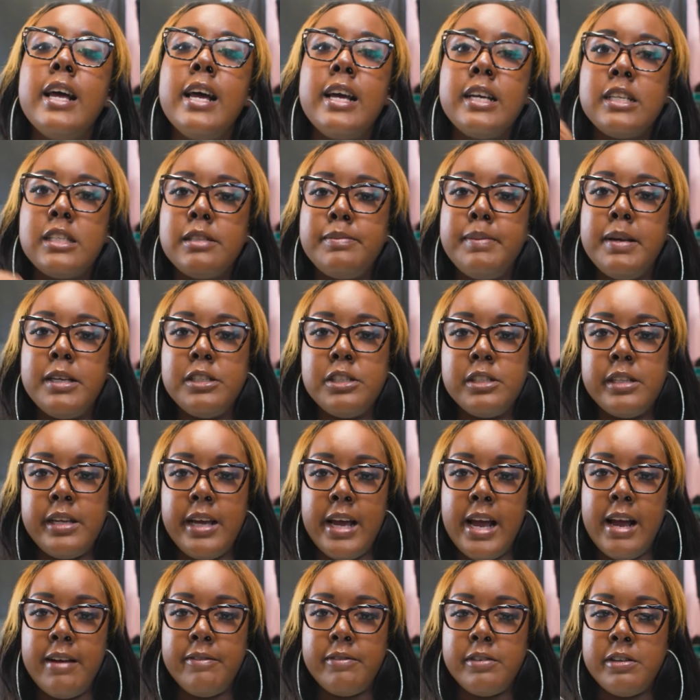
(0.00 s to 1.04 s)

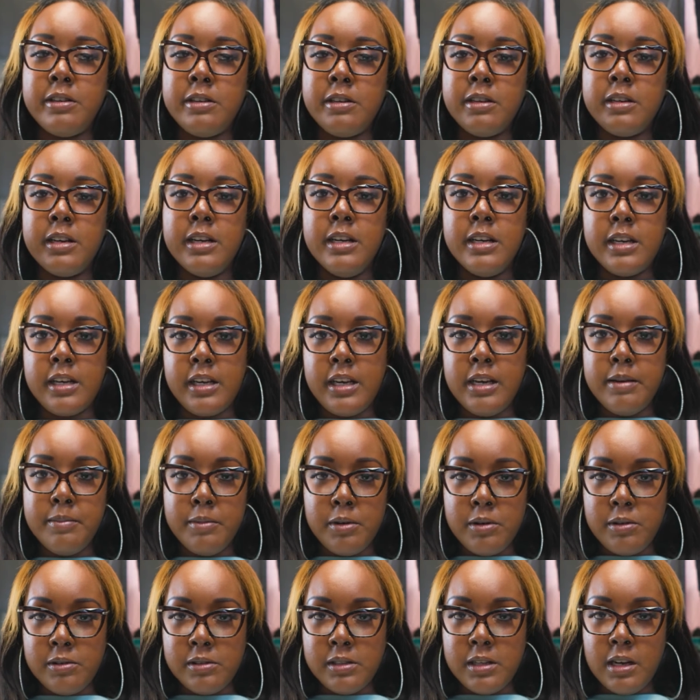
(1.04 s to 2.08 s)
especially after a
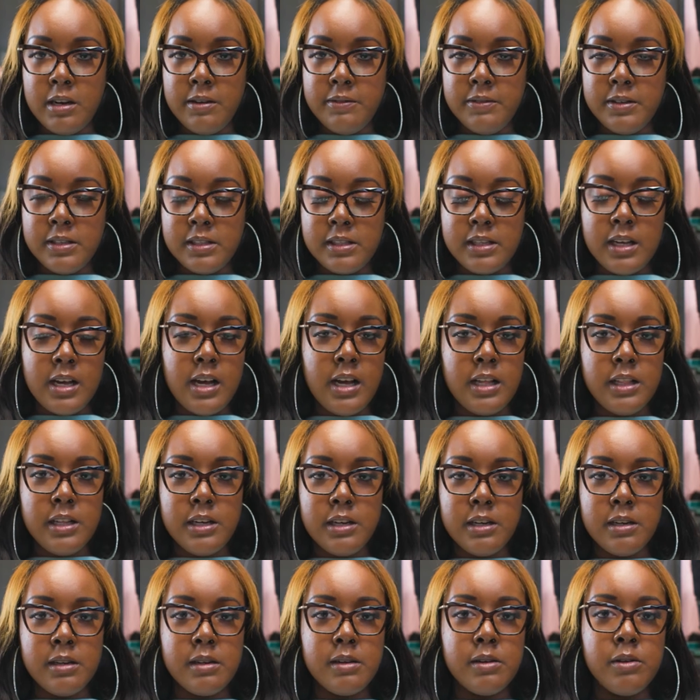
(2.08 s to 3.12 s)
chemical service,
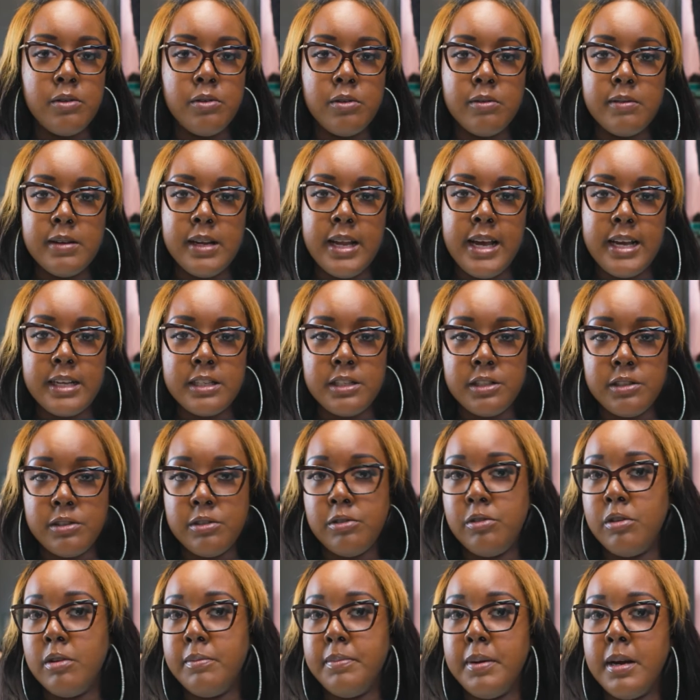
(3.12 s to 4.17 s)
color or
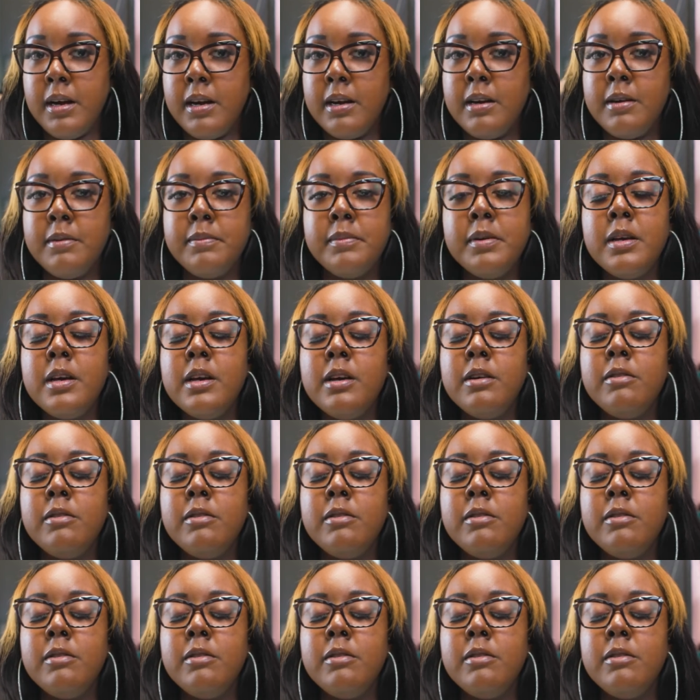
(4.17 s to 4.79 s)
relaxer or perm.